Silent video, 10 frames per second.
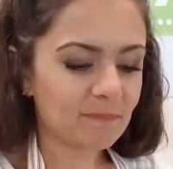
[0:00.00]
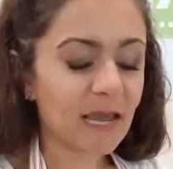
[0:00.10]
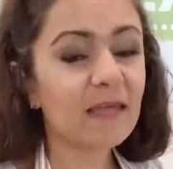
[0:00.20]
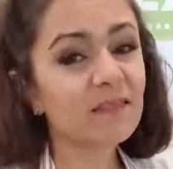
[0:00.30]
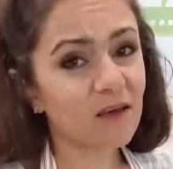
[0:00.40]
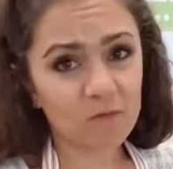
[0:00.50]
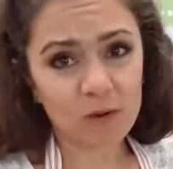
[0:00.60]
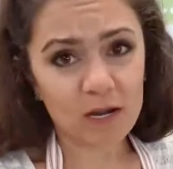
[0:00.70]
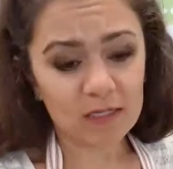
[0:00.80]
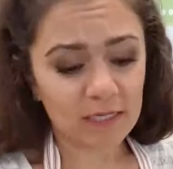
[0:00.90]
I love
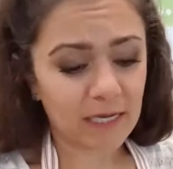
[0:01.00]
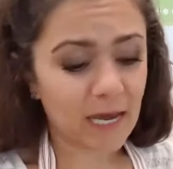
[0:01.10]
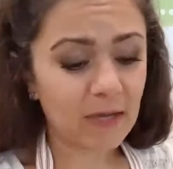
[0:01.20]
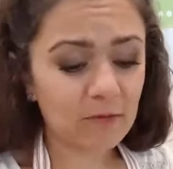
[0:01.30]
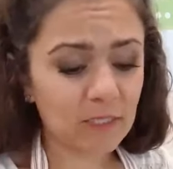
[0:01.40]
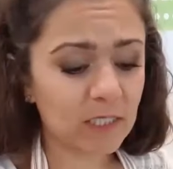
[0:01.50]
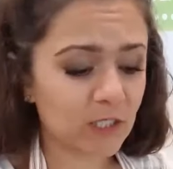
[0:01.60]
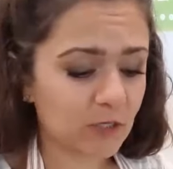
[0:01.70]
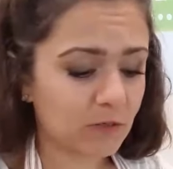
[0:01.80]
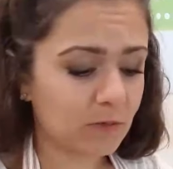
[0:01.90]
broccoli. I really do.